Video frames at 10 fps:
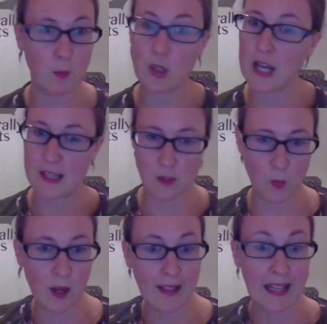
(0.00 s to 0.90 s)
which, yes,
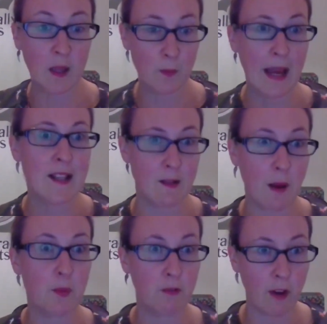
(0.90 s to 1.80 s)
we are getting better
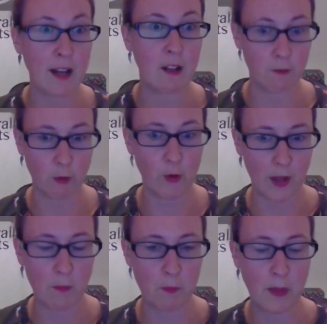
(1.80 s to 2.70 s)
at providing for
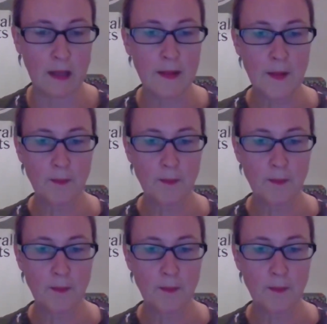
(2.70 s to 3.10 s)
them, but